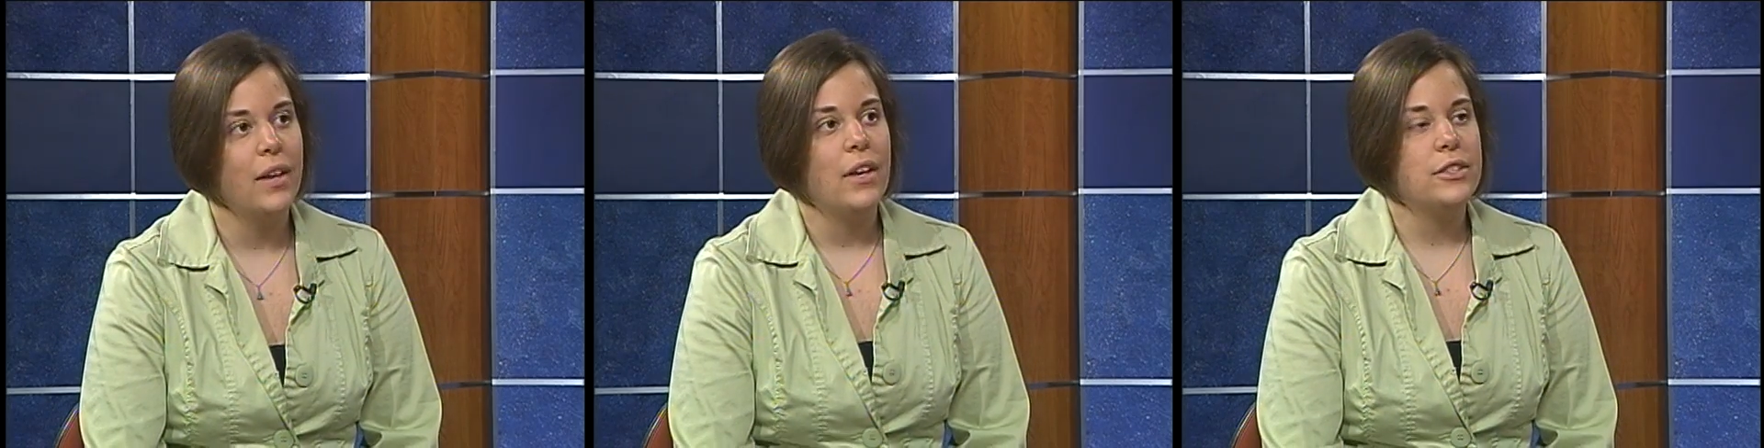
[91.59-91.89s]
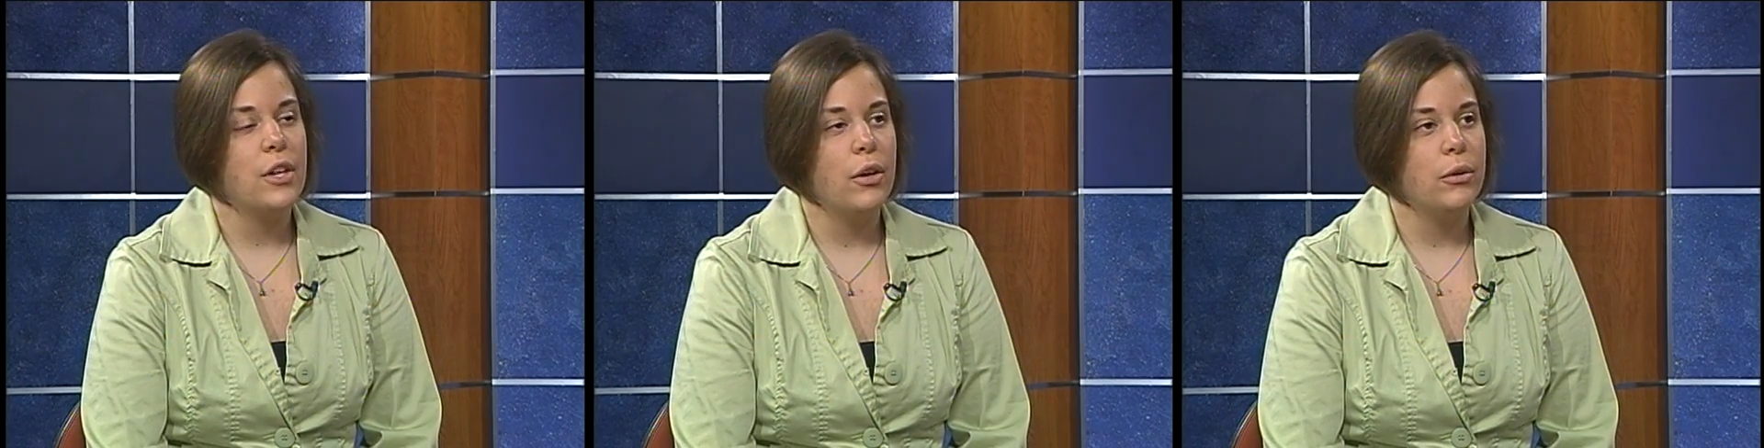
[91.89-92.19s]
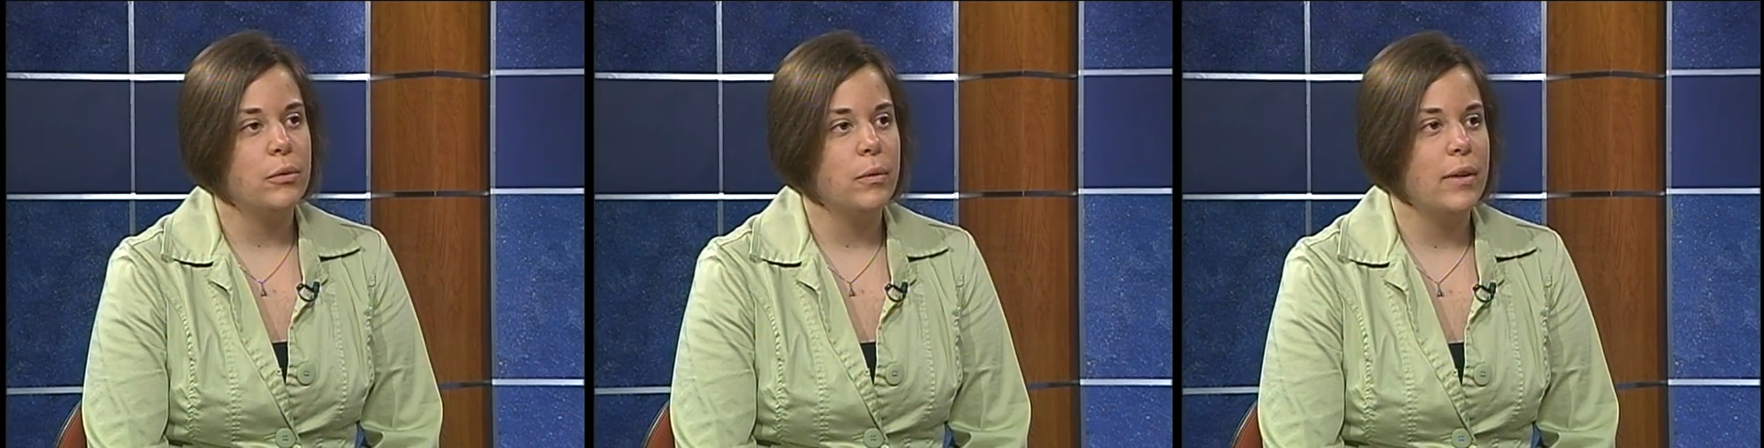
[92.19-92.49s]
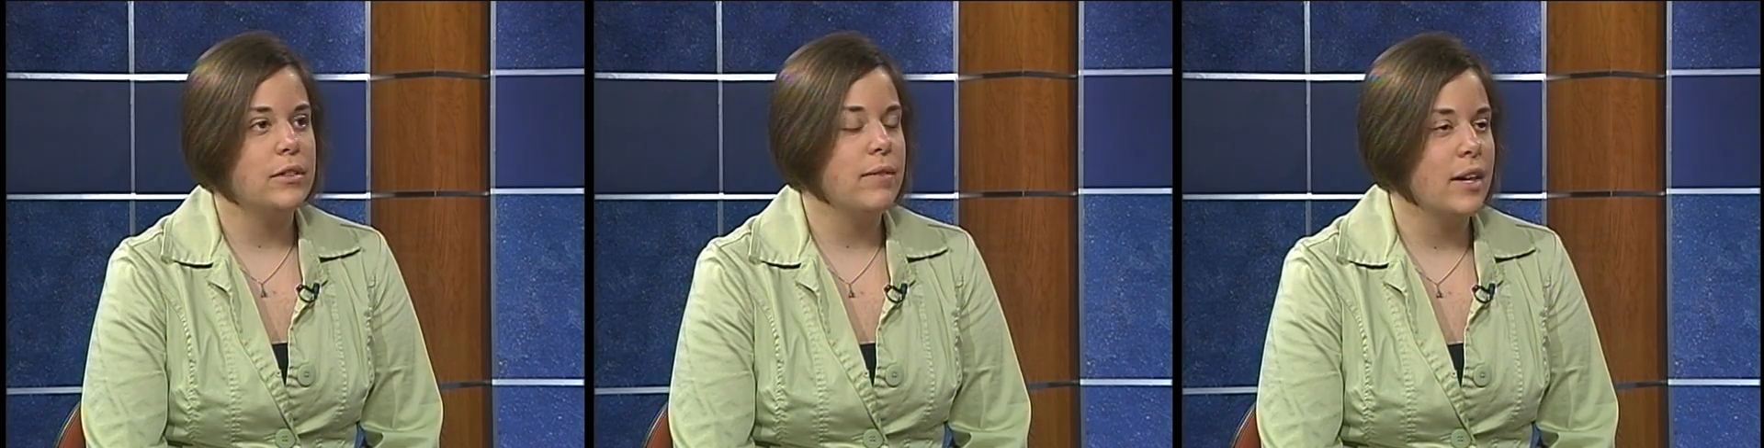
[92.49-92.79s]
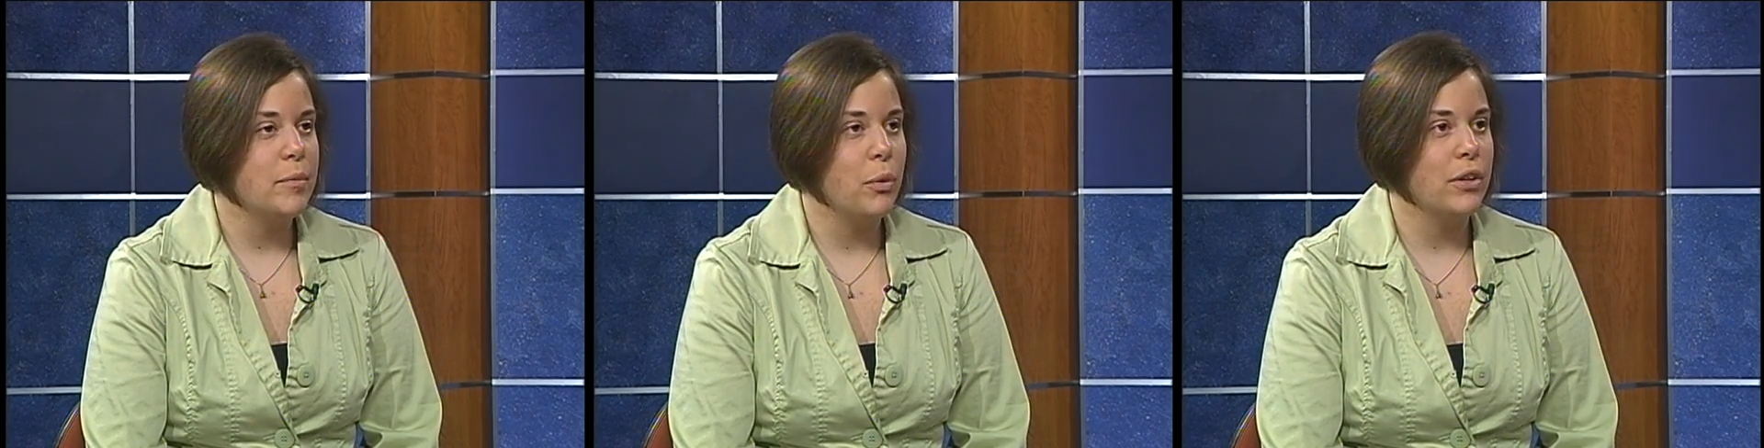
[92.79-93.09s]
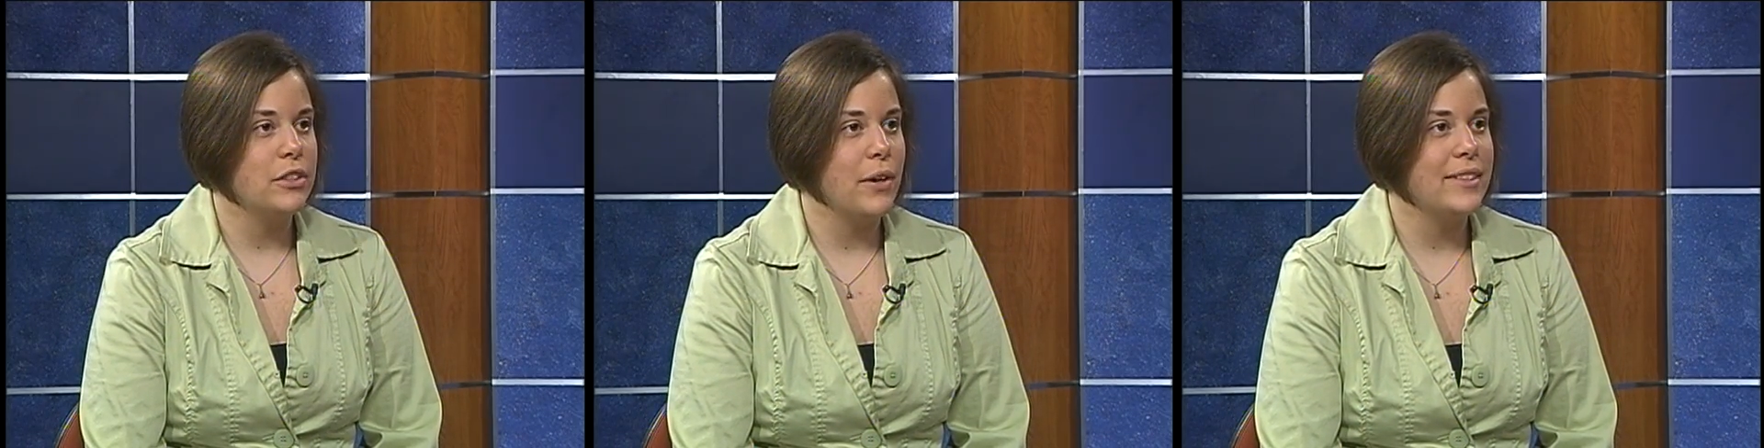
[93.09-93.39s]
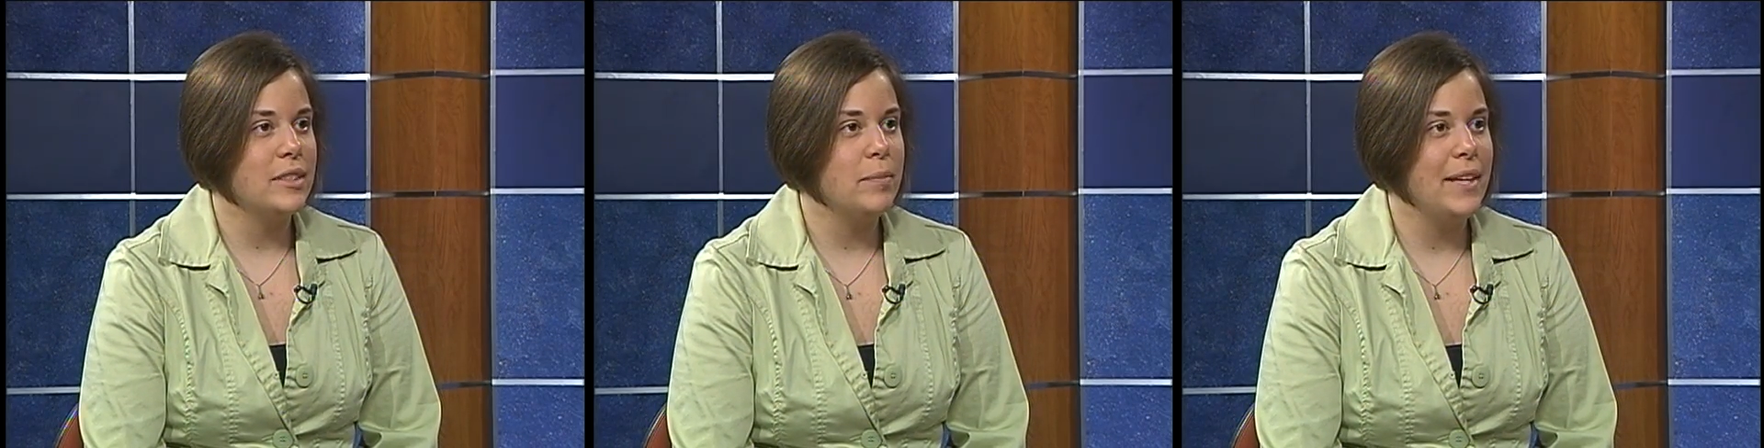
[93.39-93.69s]
So it's very important to us
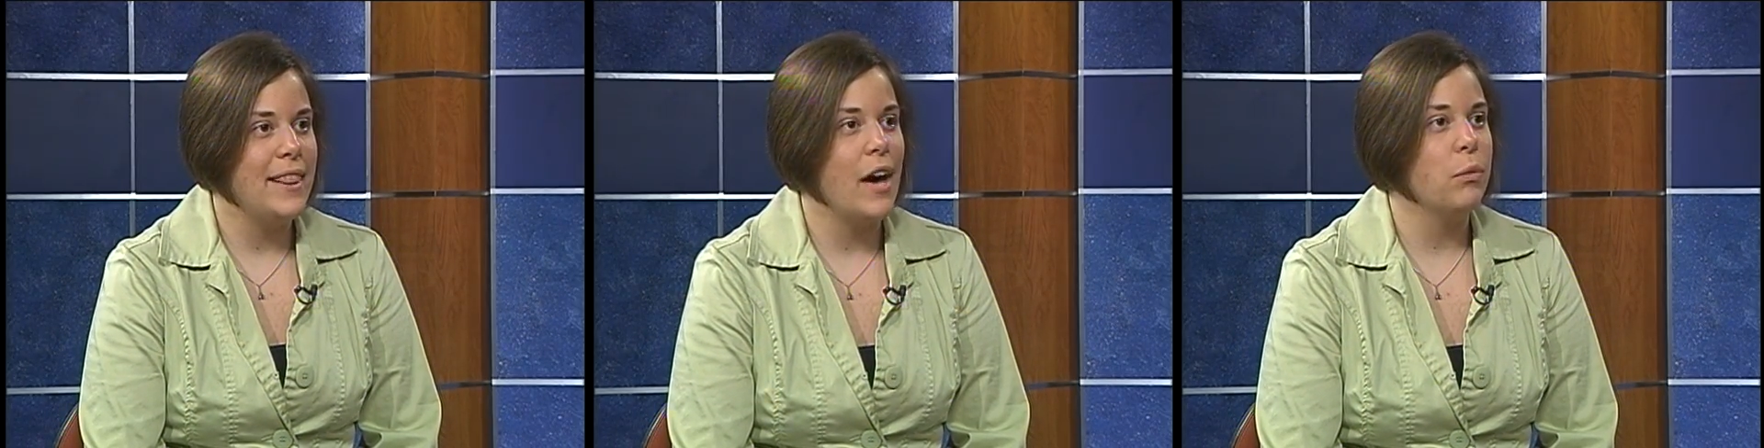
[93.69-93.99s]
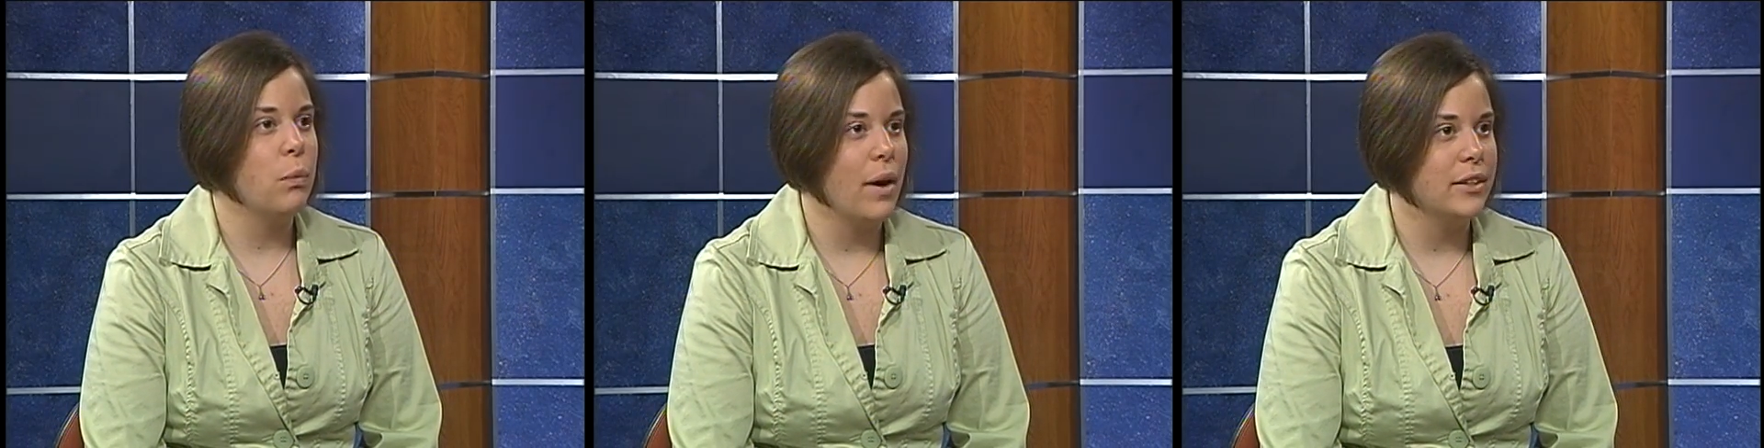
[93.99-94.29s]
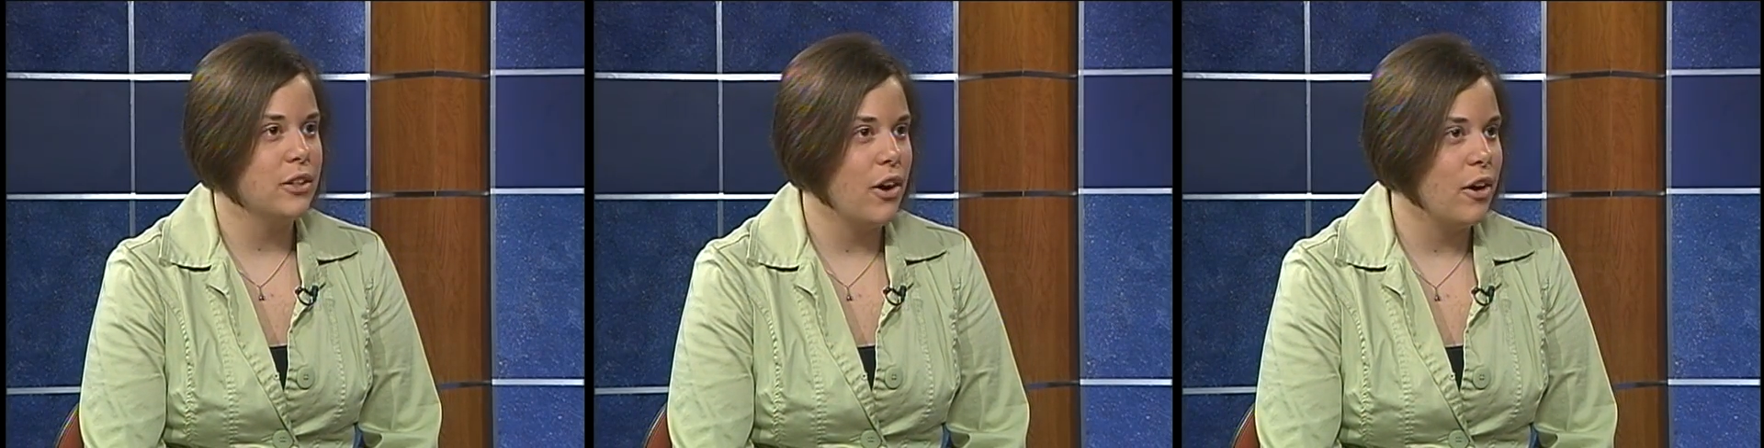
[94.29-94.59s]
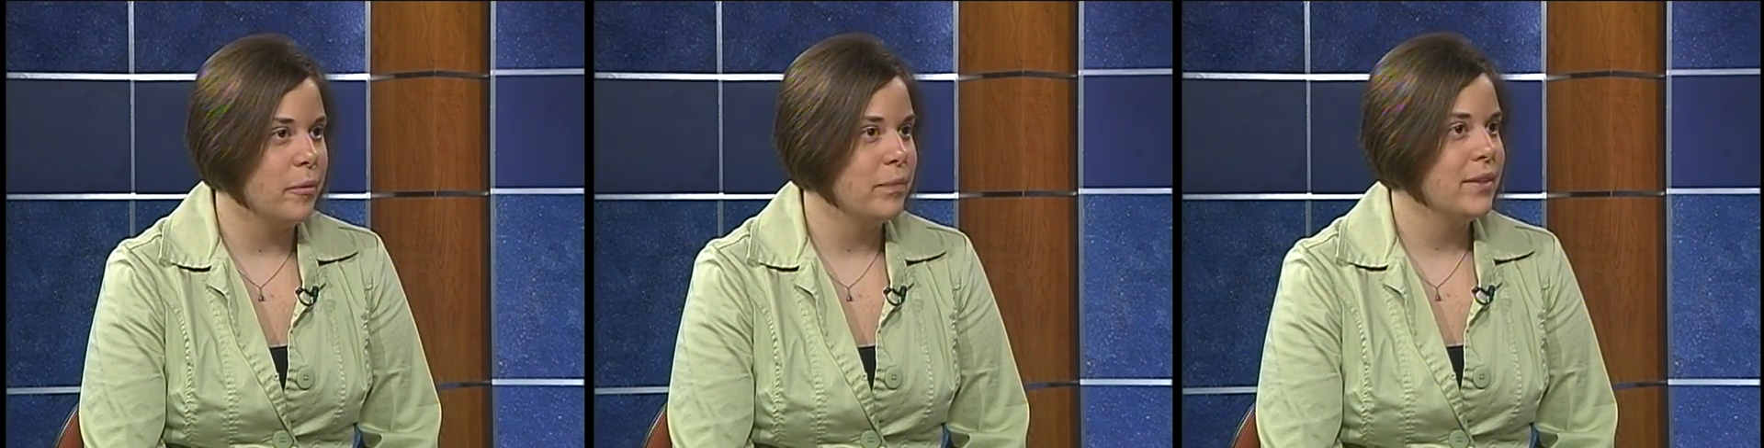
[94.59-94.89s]
to be that one call